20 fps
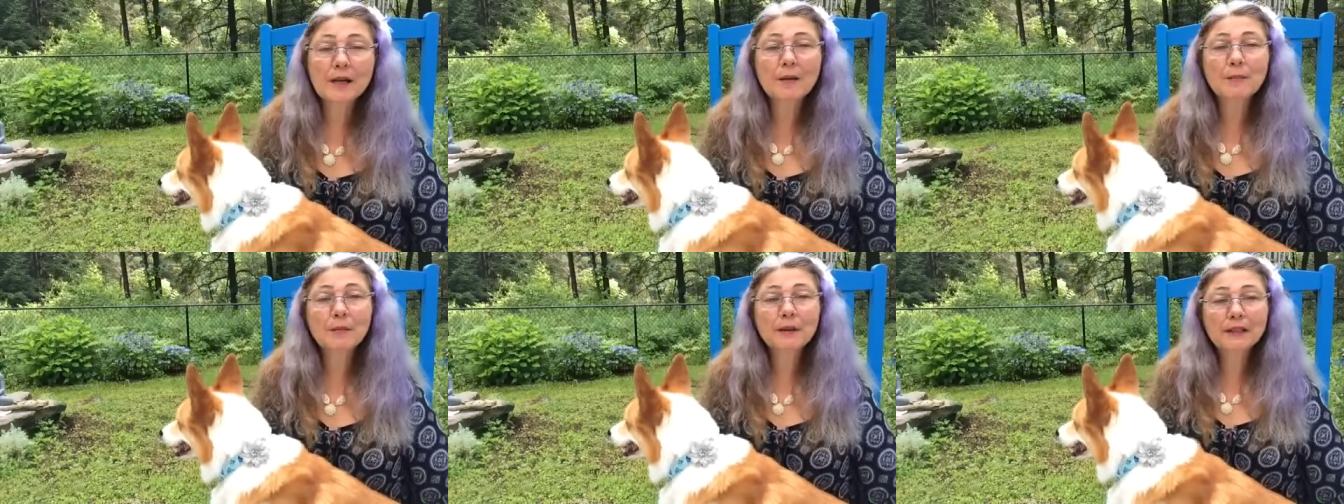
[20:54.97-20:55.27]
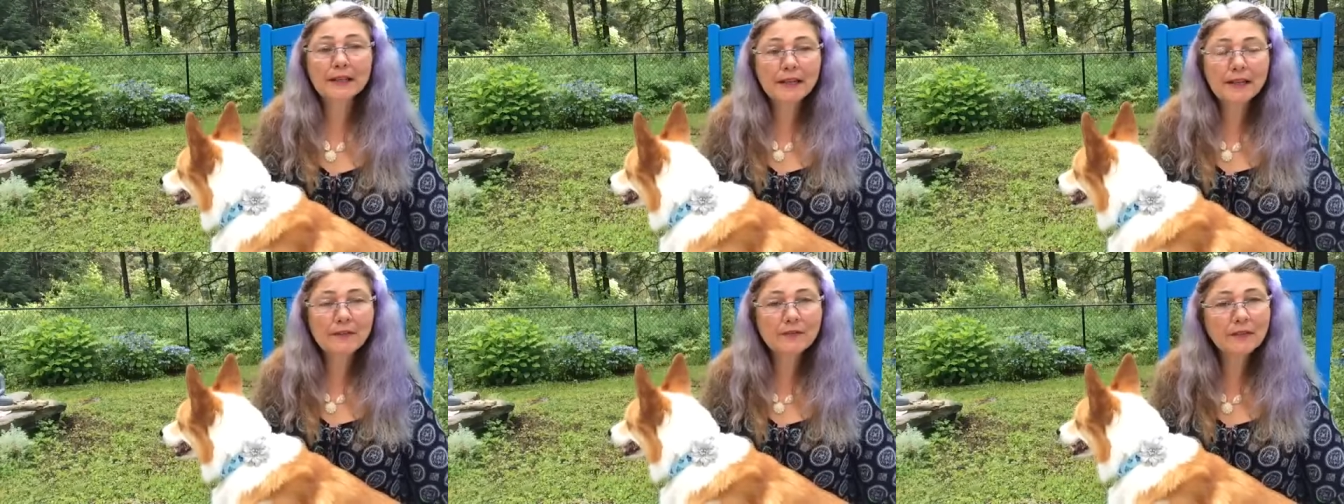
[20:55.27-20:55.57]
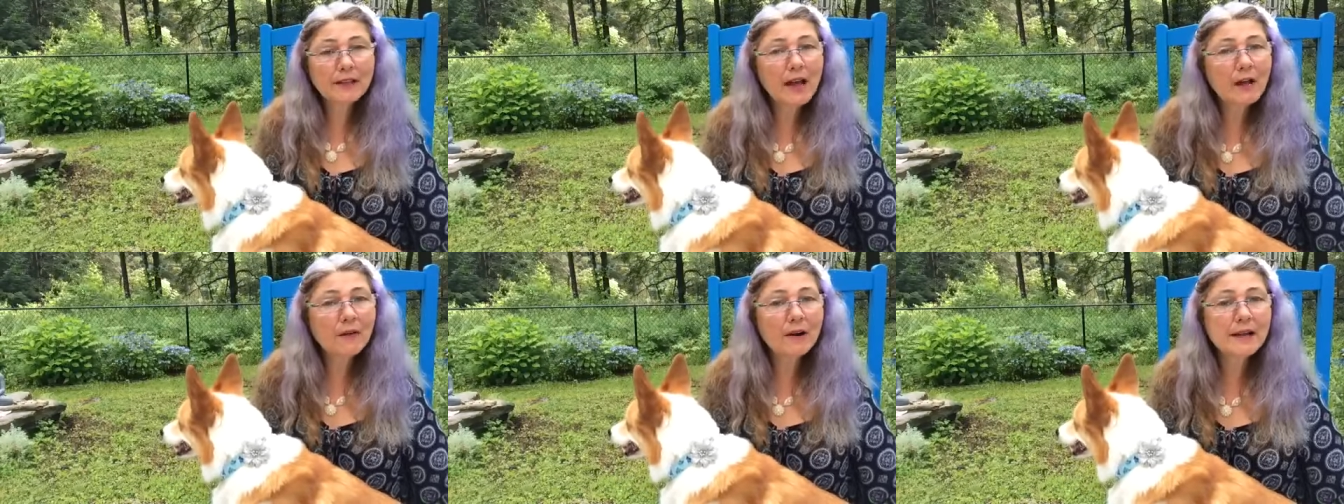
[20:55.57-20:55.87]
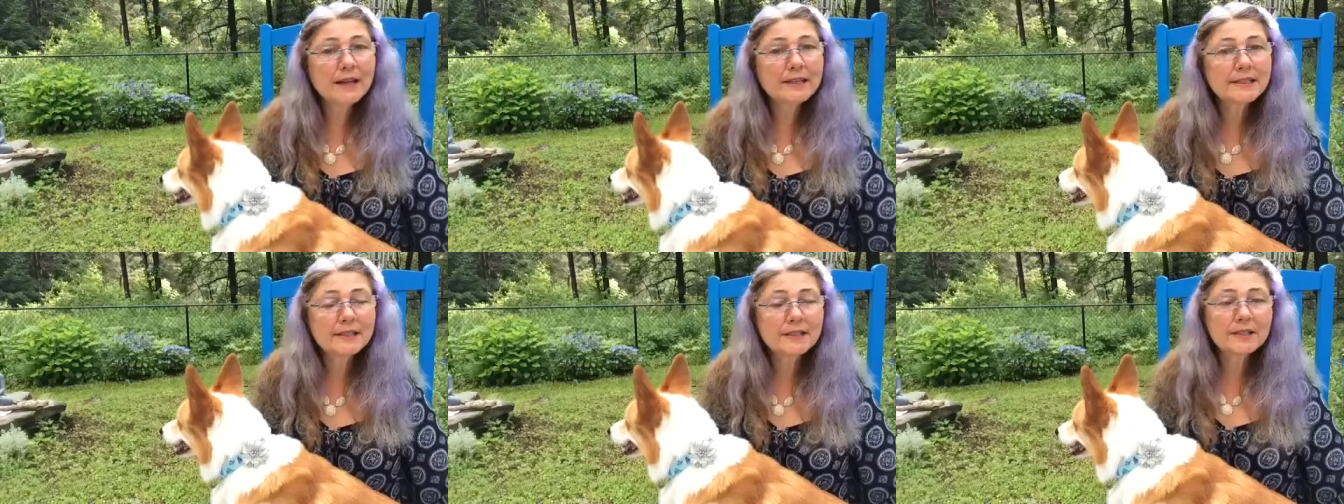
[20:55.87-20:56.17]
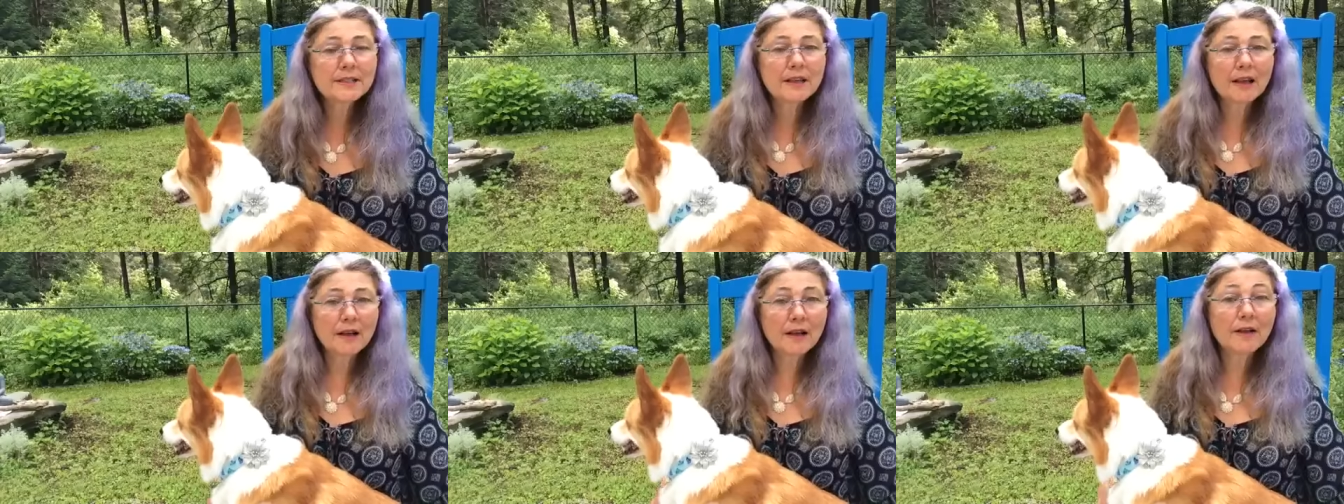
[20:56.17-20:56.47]
a plain flower
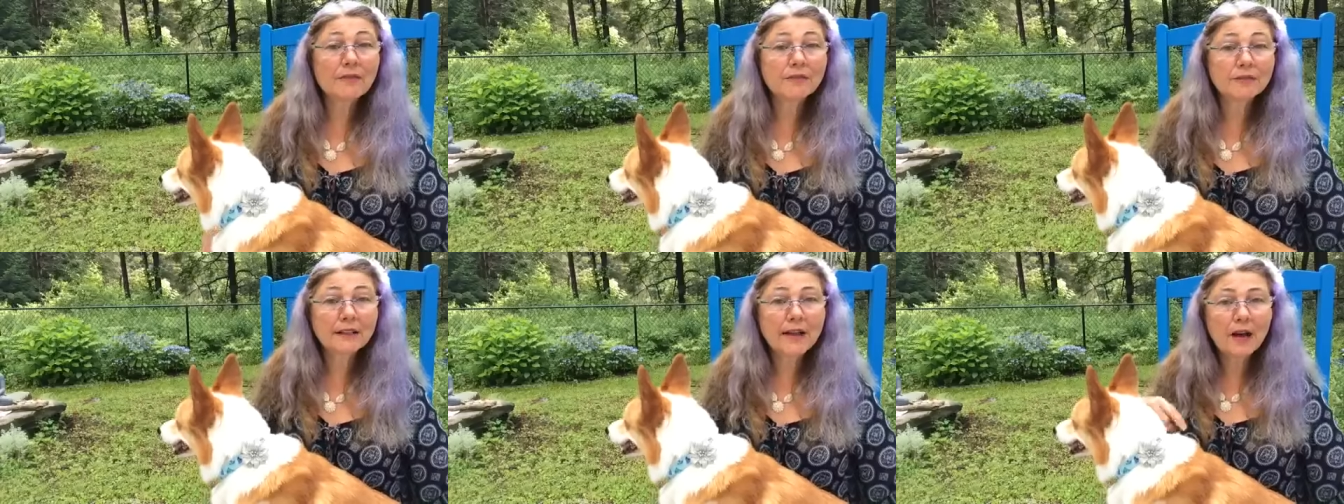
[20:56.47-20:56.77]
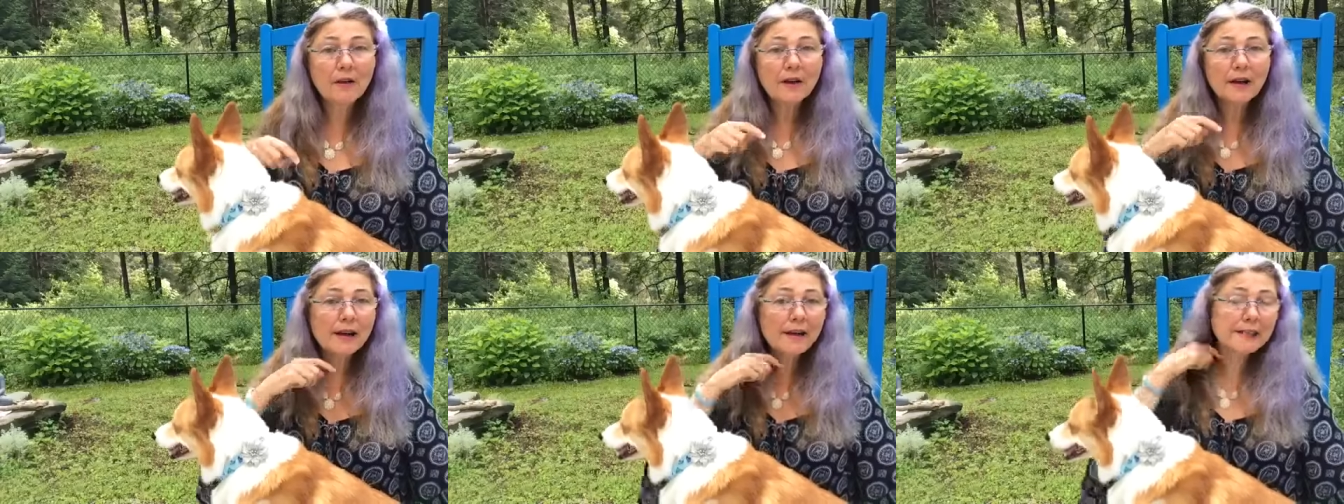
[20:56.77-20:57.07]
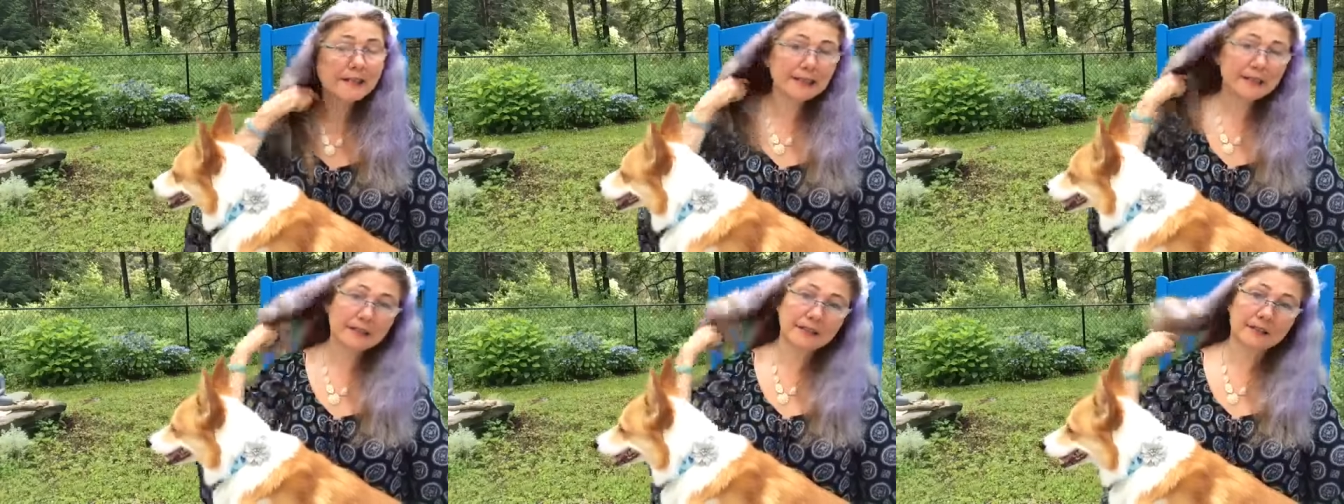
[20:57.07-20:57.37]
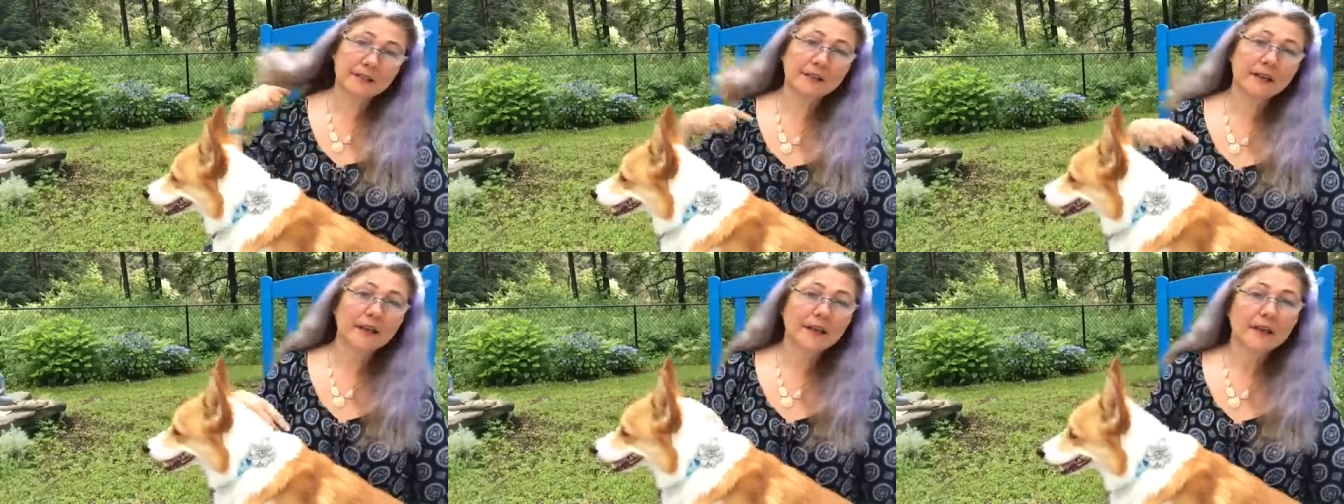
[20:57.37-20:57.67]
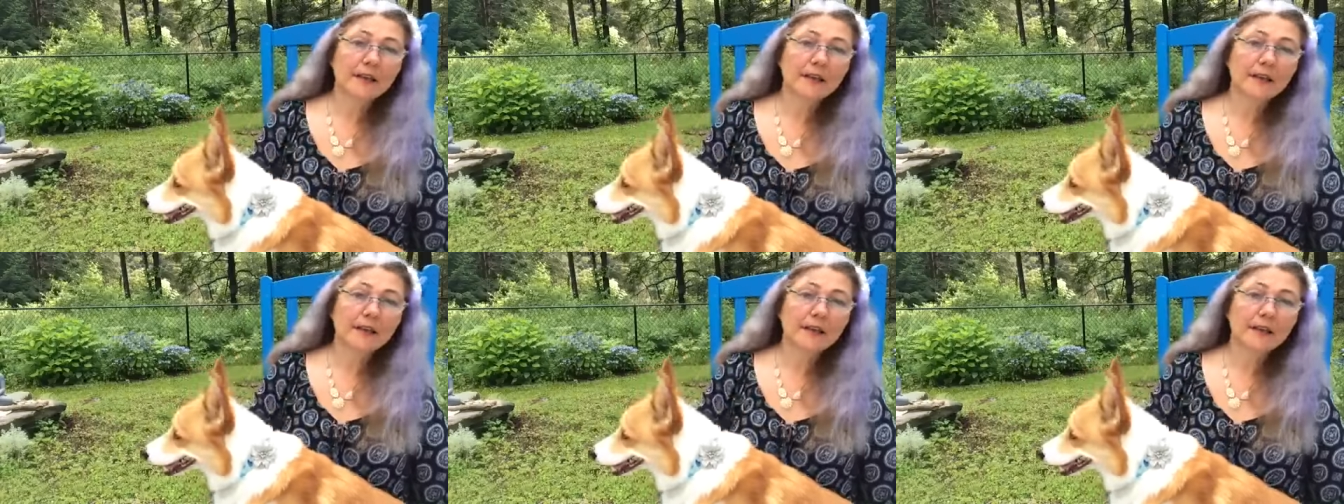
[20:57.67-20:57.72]
essence, a flower essence,